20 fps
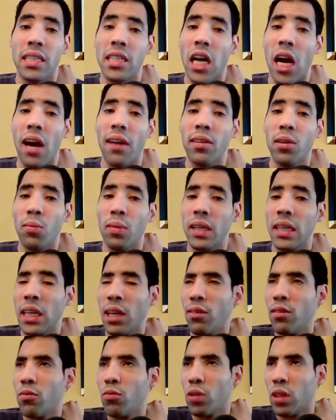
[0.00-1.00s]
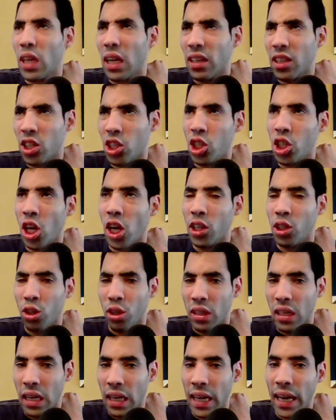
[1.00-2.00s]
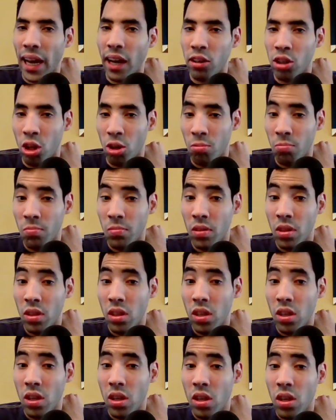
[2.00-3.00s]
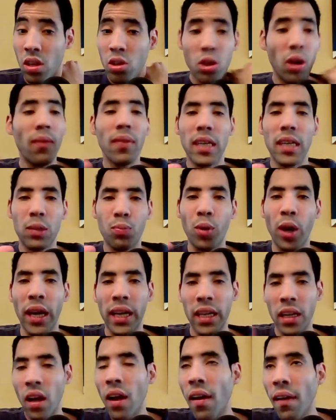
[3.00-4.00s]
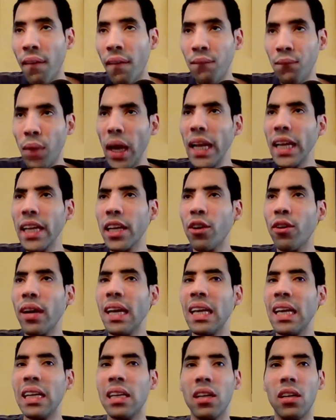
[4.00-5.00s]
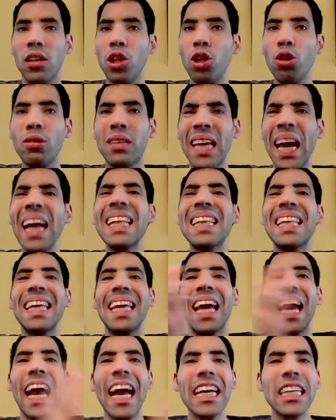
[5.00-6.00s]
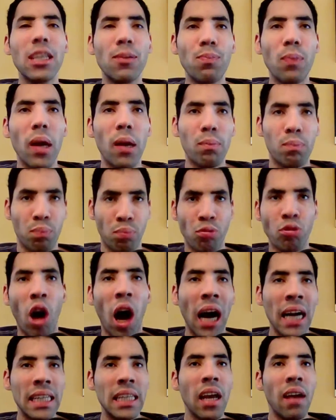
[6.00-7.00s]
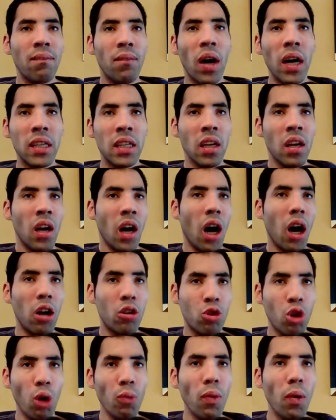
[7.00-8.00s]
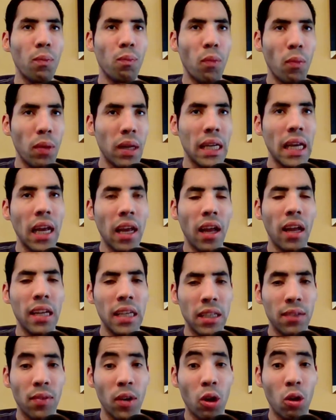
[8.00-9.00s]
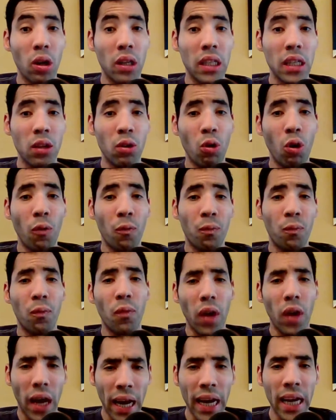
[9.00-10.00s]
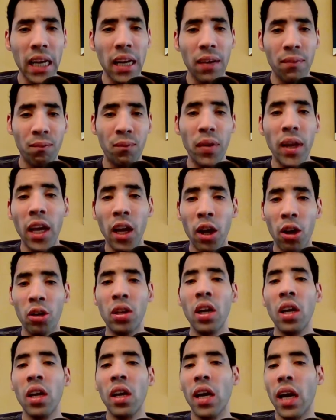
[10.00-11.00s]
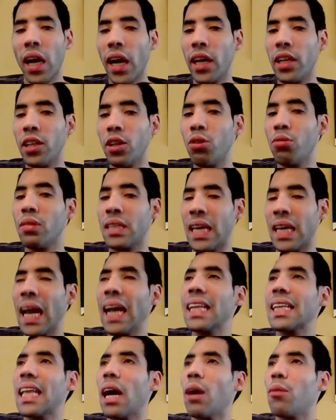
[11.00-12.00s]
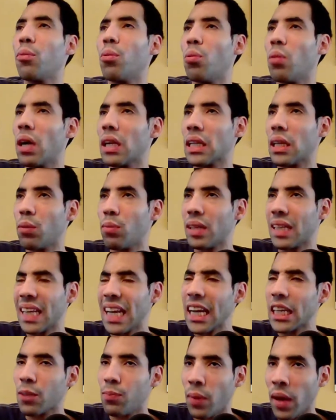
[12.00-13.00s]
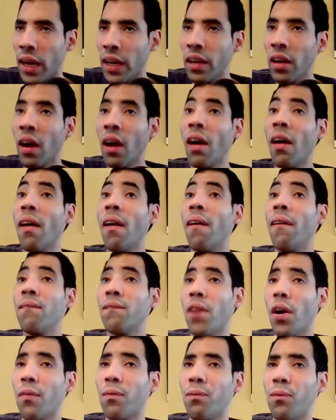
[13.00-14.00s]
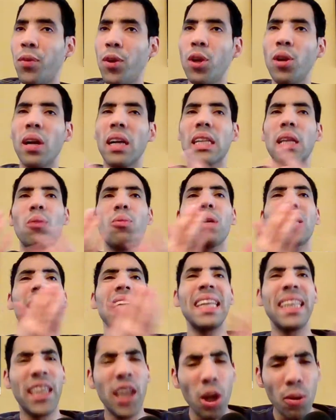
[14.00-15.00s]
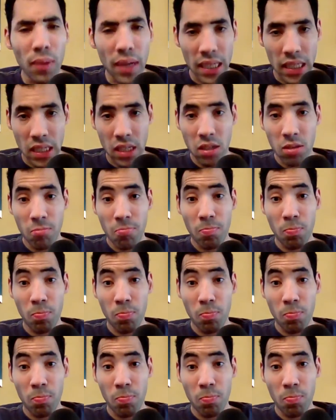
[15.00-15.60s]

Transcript: time, when Inhuman returned to shine during that era. Let me explain. Basically, you take the X-Men plot, but a group of video individuals who are hated and feared, and you take that, like, with the X-Men, but feared, like, with the Inhumans